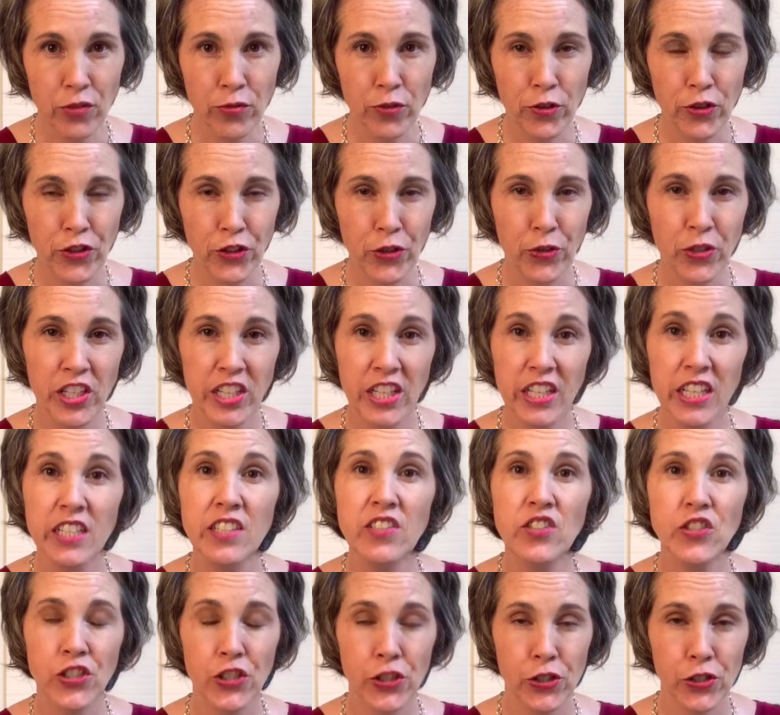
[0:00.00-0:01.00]
you for tuning
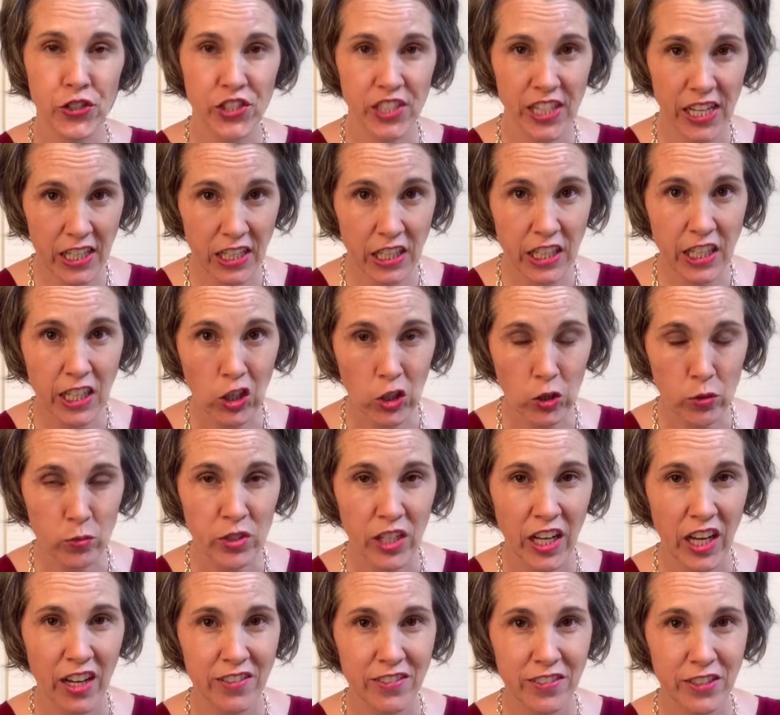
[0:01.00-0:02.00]
in to your daily
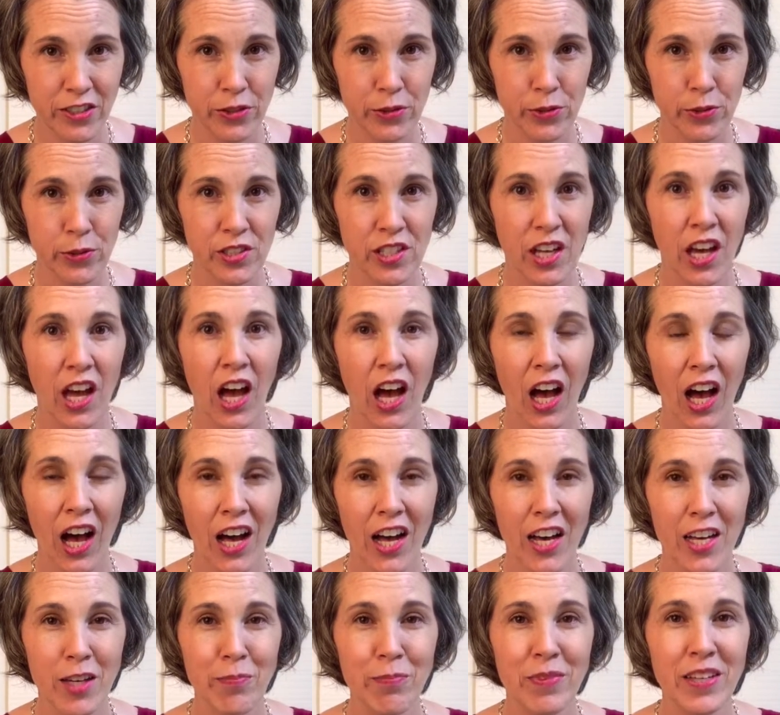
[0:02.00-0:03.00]
hometown news.
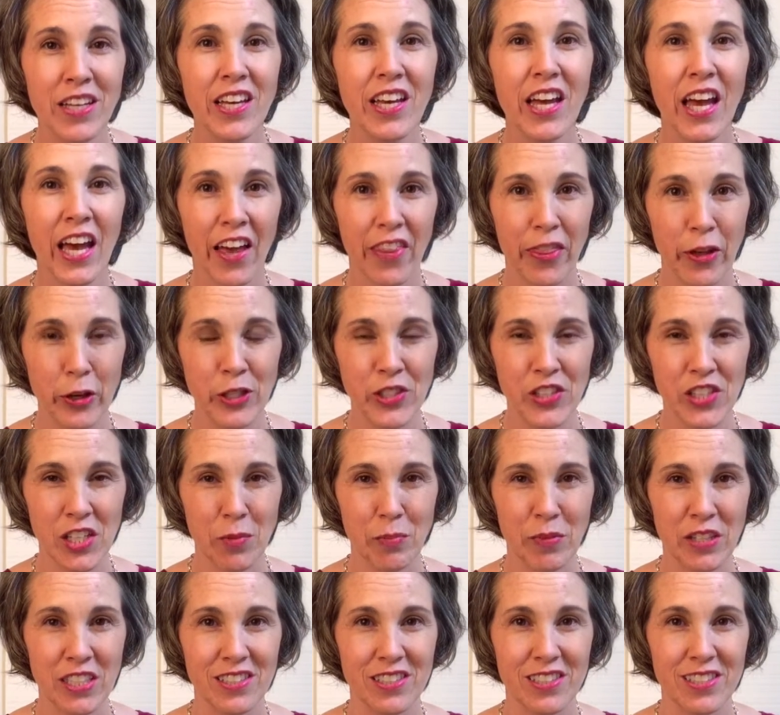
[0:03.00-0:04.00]
I'm Heather
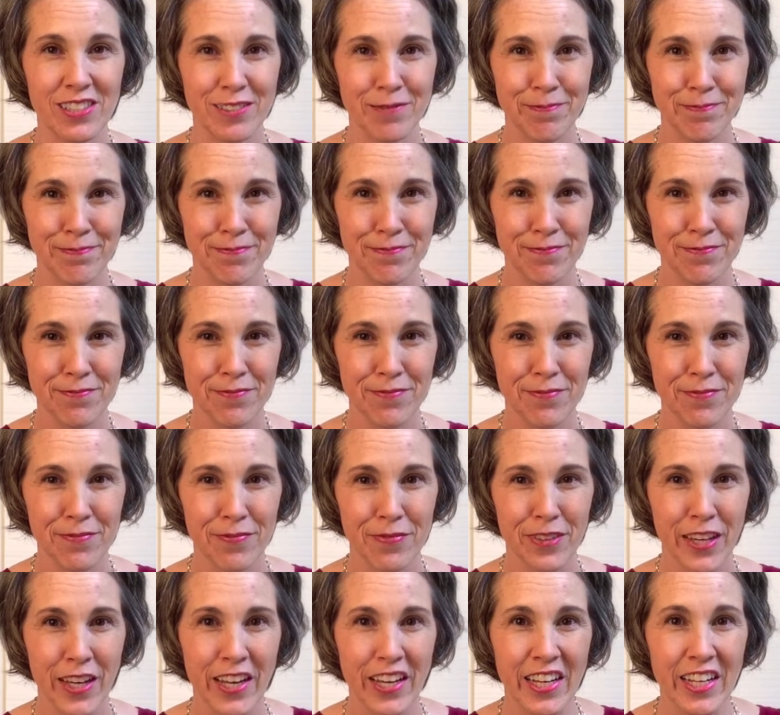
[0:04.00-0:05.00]
Simmons.
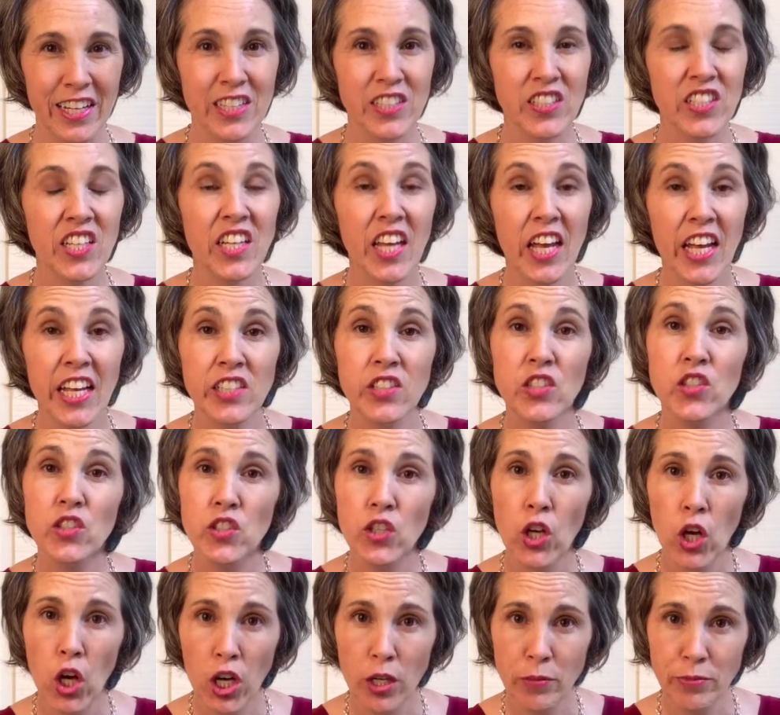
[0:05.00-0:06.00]
Today's
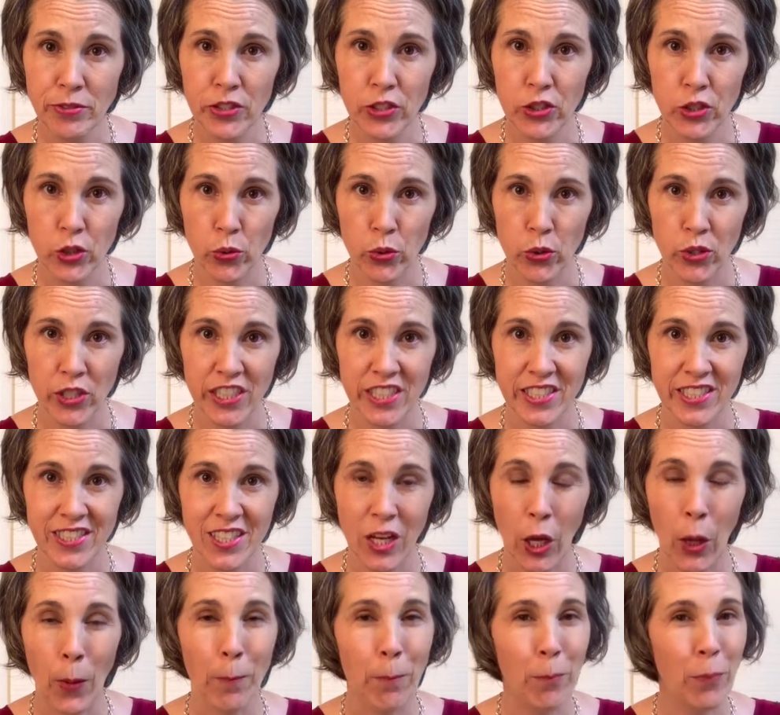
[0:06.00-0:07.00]
top stories
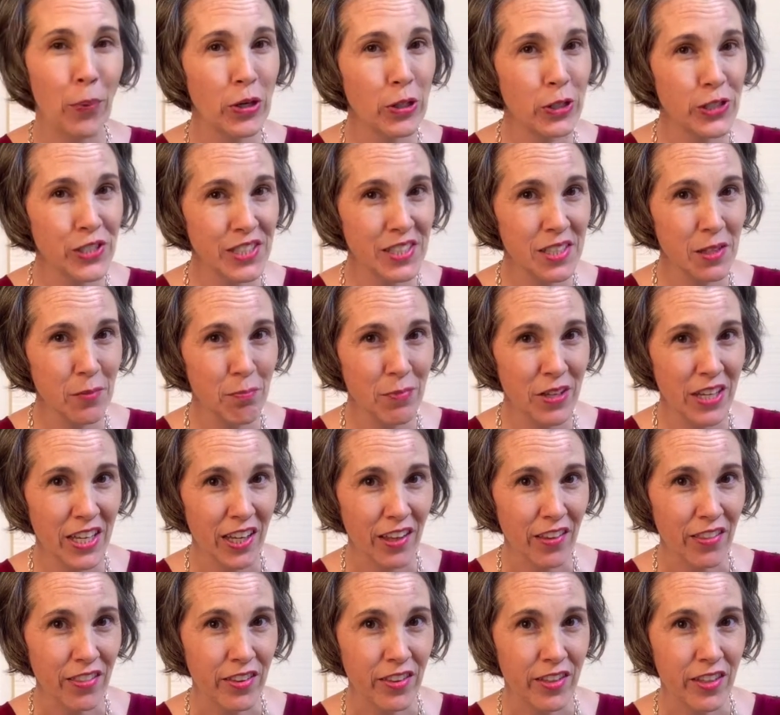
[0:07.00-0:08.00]
burst the
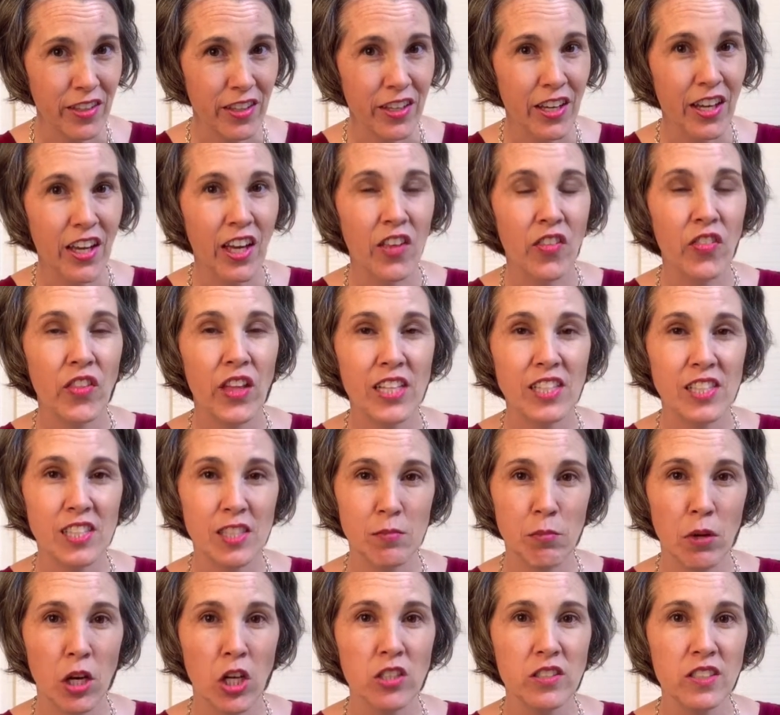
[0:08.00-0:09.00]
myth that
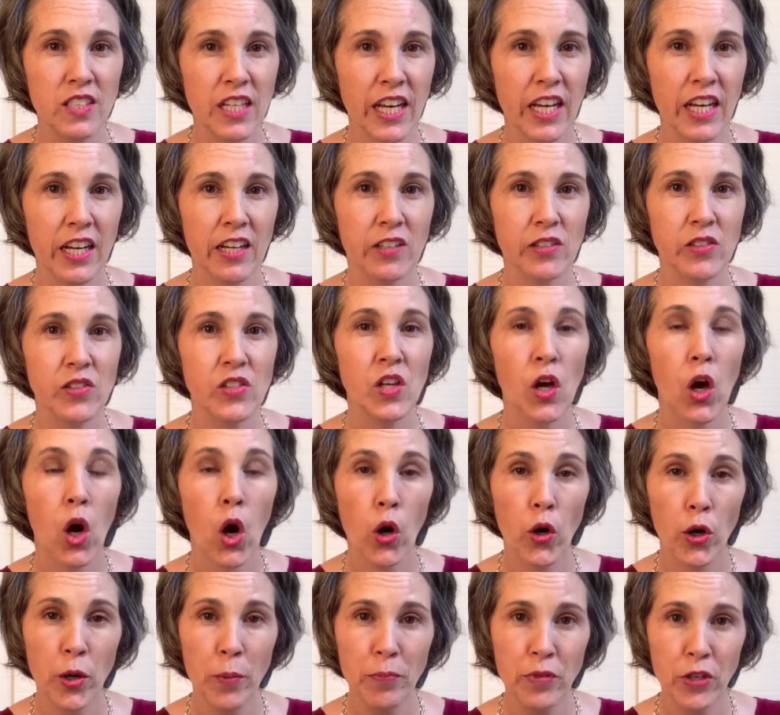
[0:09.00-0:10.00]
small towns
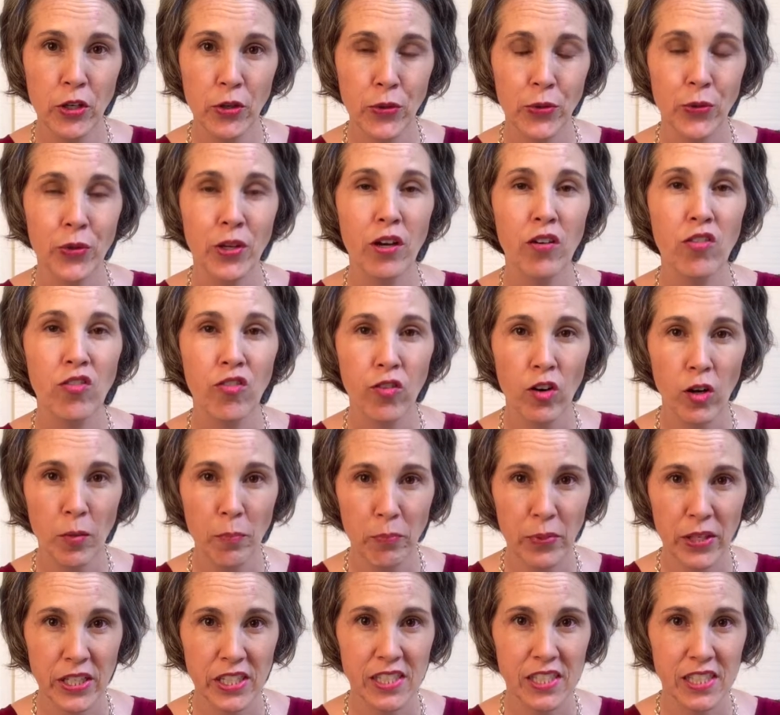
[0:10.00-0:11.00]
are immune from
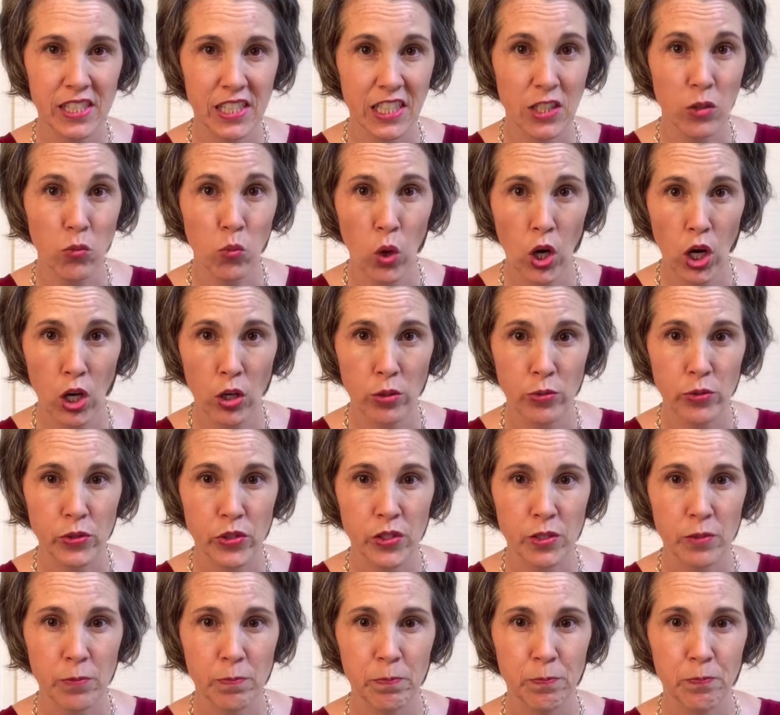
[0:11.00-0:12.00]
big city
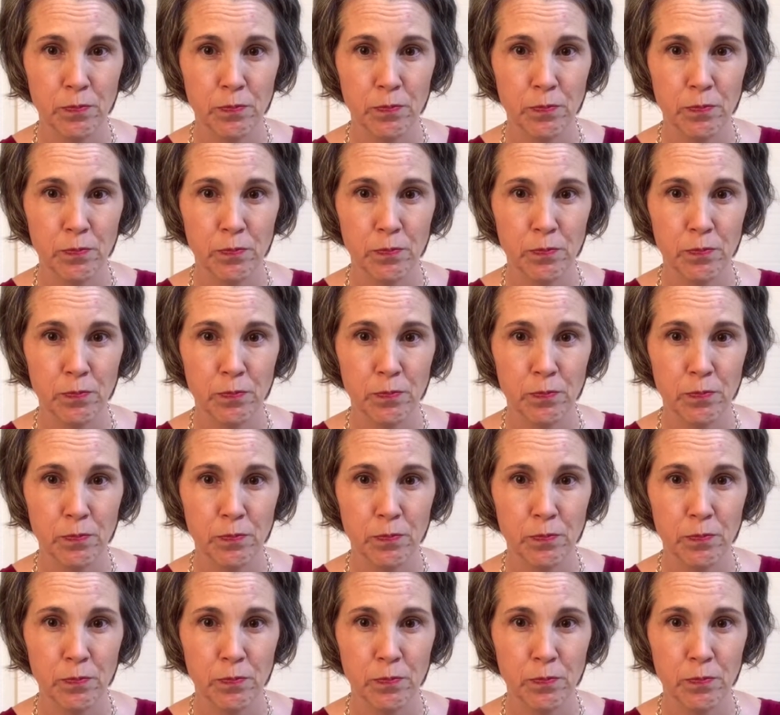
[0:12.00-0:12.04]
woes.